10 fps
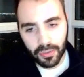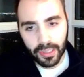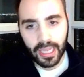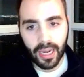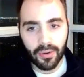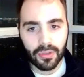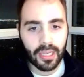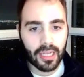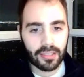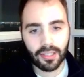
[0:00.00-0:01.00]
into account,
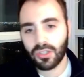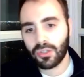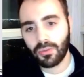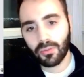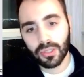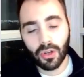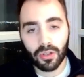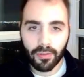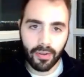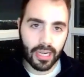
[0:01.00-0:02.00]
such as what's
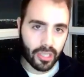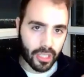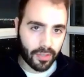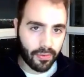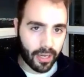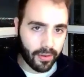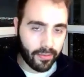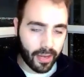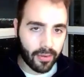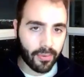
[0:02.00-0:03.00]
called the franchise
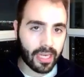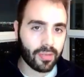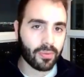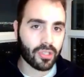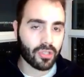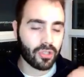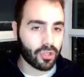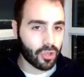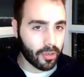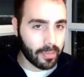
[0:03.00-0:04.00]
fade rate, which is
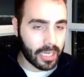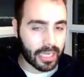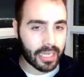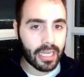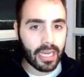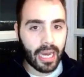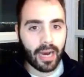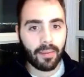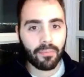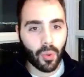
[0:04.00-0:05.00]
determining
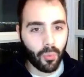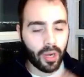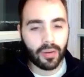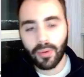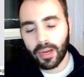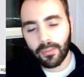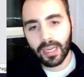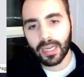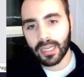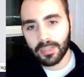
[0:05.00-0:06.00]
what rate we
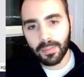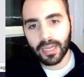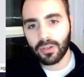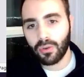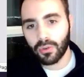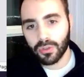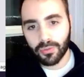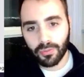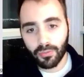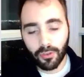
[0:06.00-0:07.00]
can expect
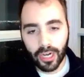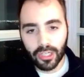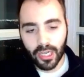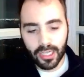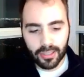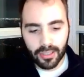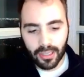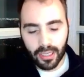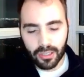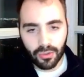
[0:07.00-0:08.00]
Google's franchise
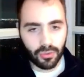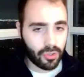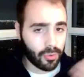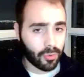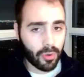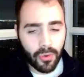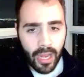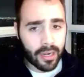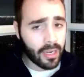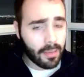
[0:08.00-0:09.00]
to erode
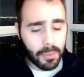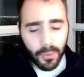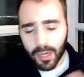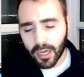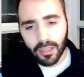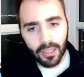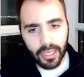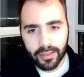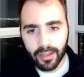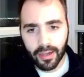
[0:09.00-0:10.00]
at. But we're not going to
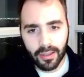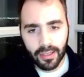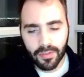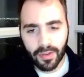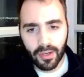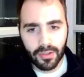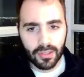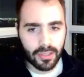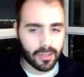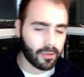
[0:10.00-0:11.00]
look at that in this video.
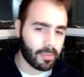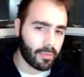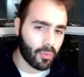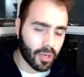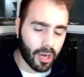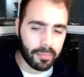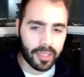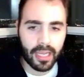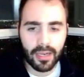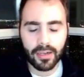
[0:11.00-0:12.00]
It's a little bit more
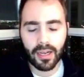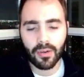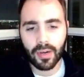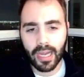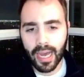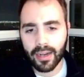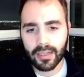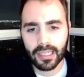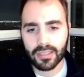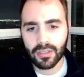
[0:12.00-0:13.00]
complicated, and I don't want to add
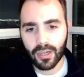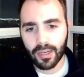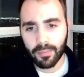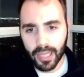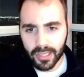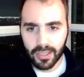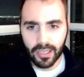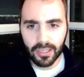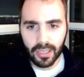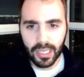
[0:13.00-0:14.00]
unnecessary
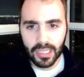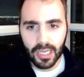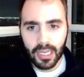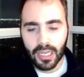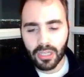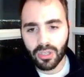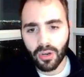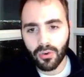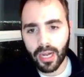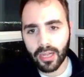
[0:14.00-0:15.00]
complexity to this.
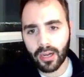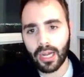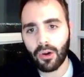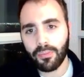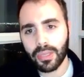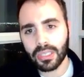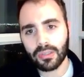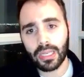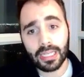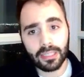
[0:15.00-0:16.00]
So I hope
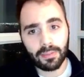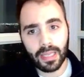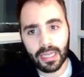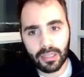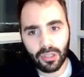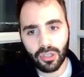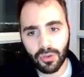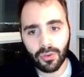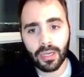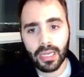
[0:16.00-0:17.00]
this explained to
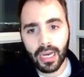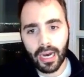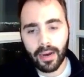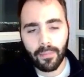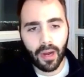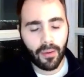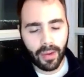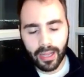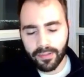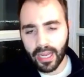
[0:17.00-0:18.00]
you a
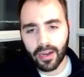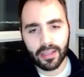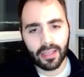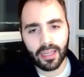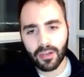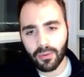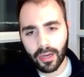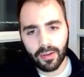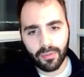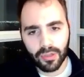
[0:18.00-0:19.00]
way of calculating your
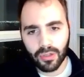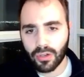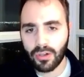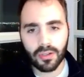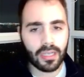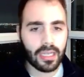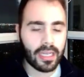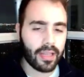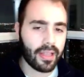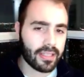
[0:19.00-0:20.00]
rate of return
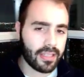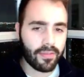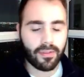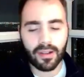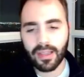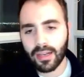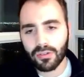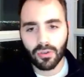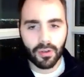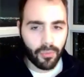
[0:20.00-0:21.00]
that's different than
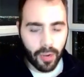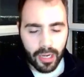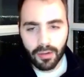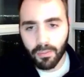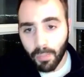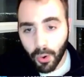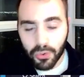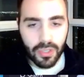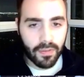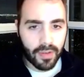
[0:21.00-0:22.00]
sort of what
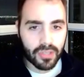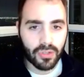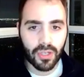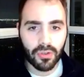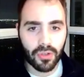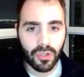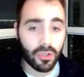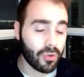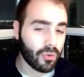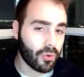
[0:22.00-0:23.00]
most investors out there
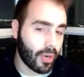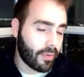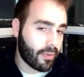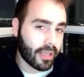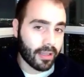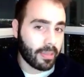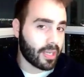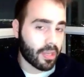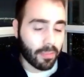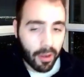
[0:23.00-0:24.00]
do, quite frankly,
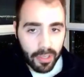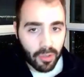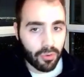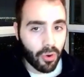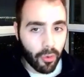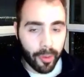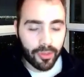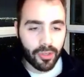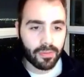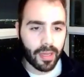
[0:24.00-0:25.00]
because they probably don't know
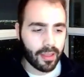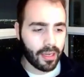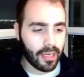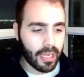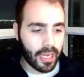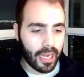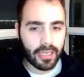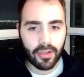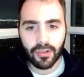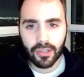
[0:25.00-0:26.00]
about this method. And
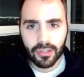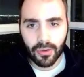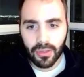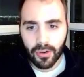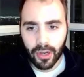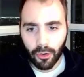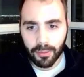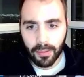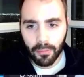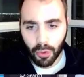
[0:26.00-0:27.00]
now that it's out there, I
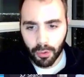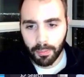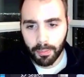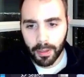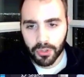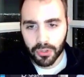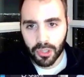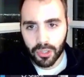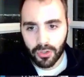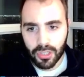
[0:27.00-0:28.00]
hope that more and more people
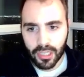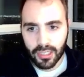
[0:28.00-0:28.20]
start to use it